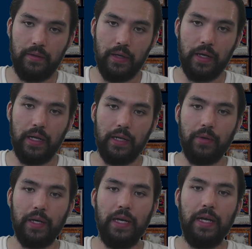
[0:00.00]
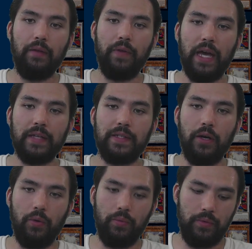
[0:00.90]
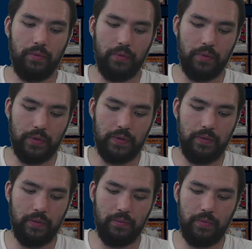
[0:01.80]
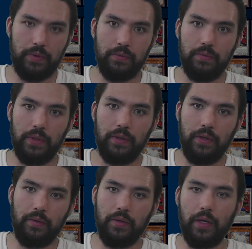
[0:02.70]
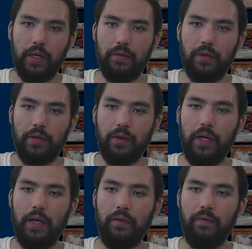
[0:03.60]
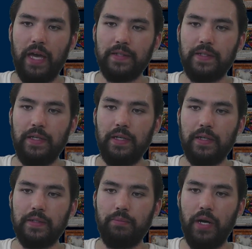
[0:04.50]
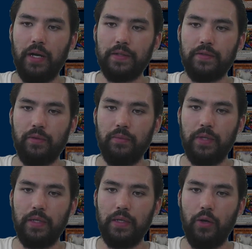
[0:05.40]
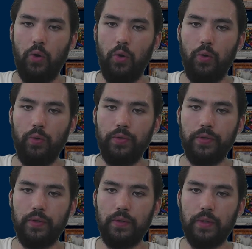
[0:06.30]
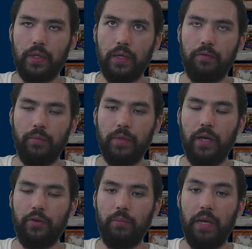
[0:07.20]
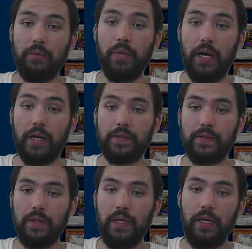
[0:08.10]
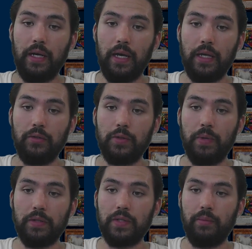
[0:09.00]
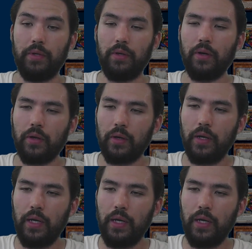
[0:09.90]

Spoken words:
All right, anyway. Vasky, she was right there. All right, there you go. Vasky is a boss from the old, from another main box, and you special summon her